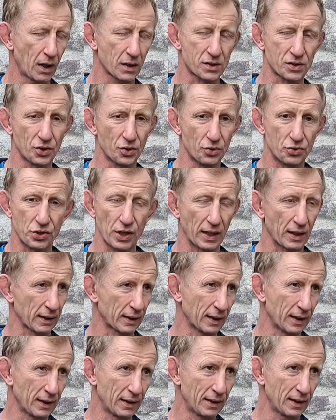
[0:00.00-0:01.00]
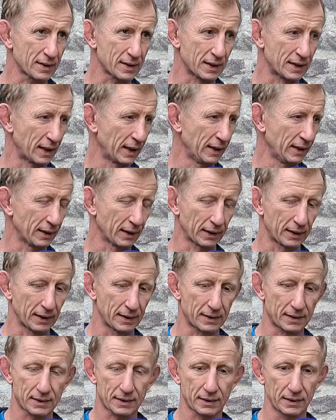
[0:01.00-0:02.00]
That's huge, yeah. And that's the thing.
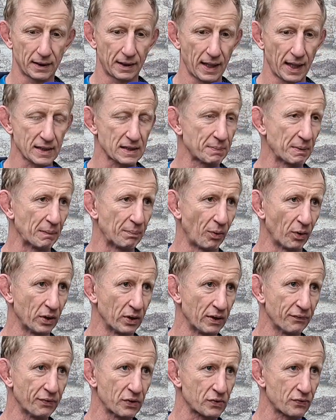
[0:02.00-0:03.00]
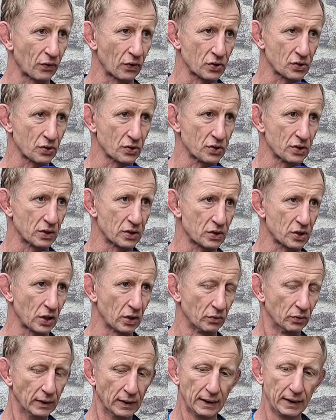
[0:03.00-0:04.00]
It has to be a point of difference for us, doesn't it?
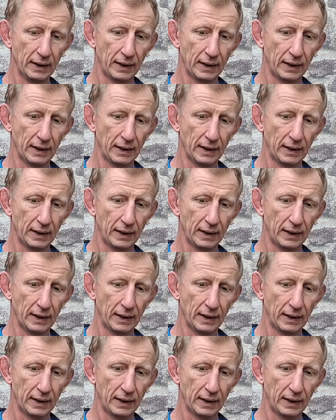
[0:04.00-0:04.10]
So,